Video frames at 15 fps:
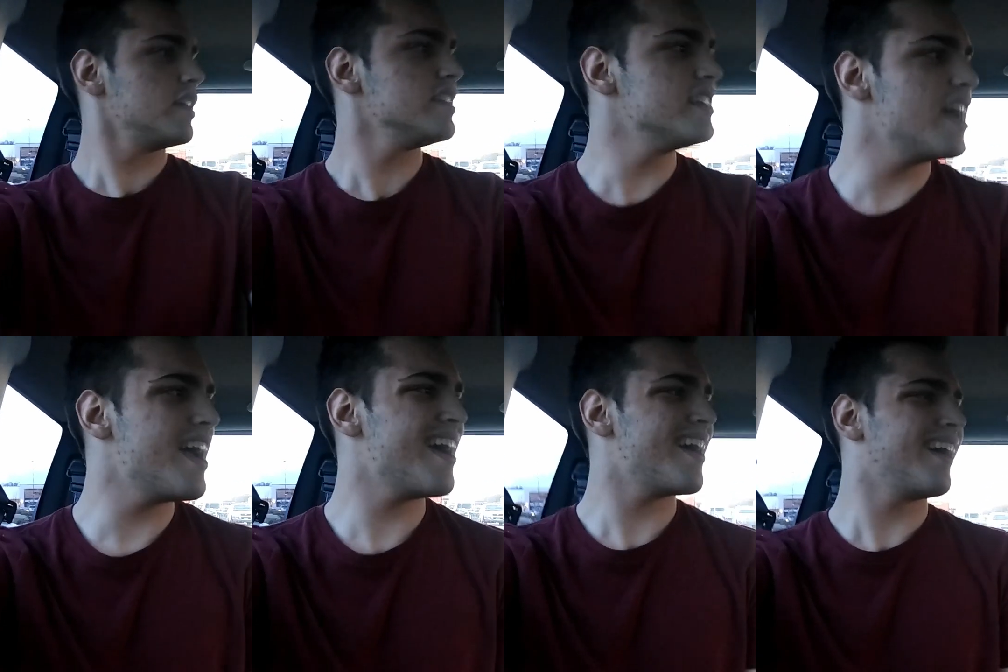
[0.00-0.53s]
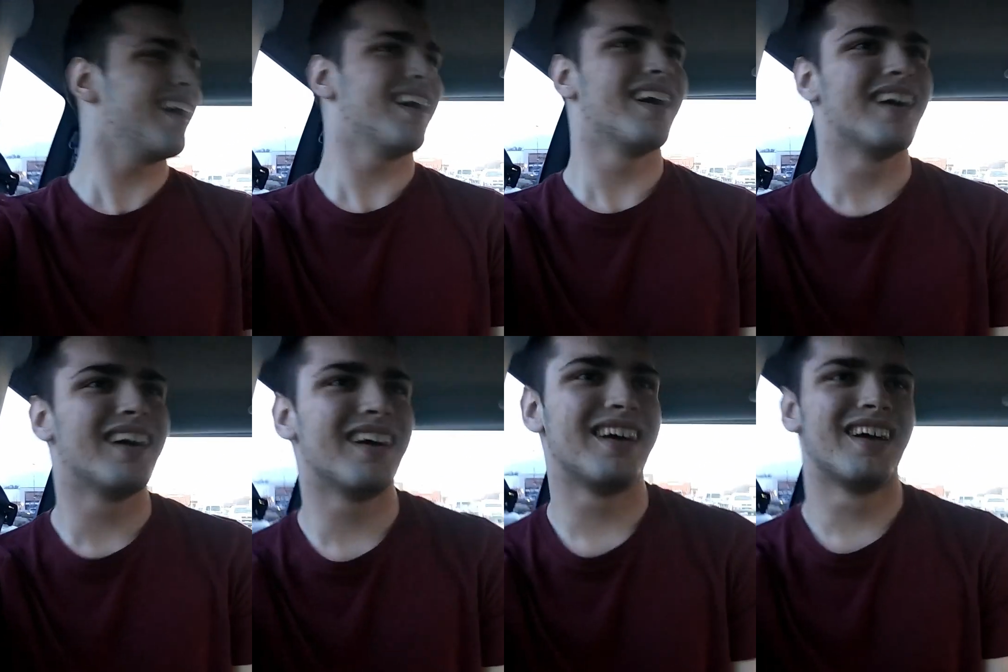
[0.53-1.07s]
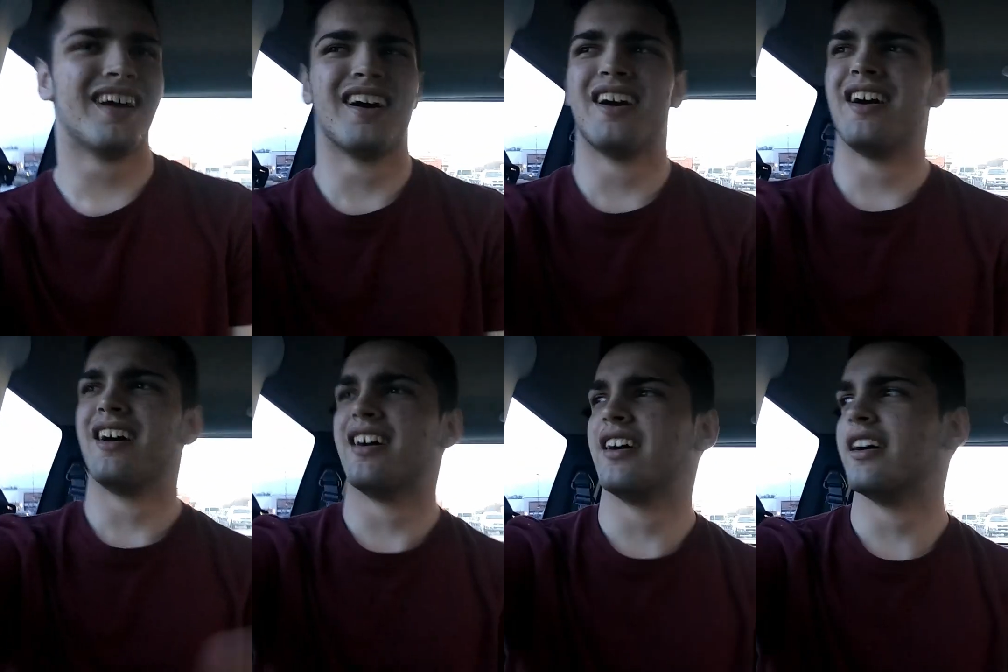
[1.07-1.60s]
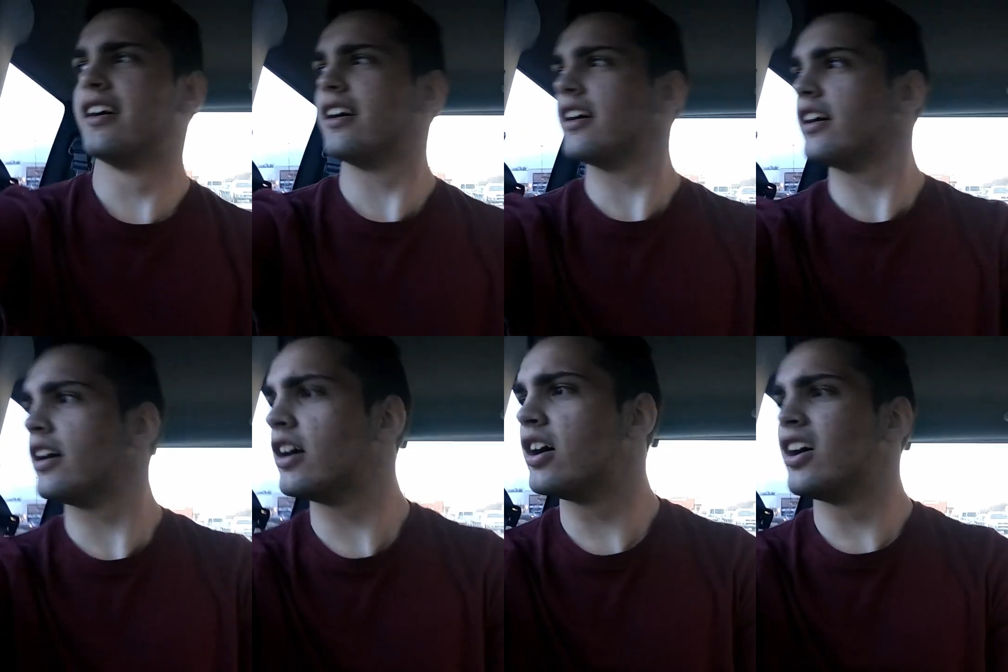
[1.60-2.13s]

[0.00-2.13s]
Yeah. oh my god, is this what y'all is?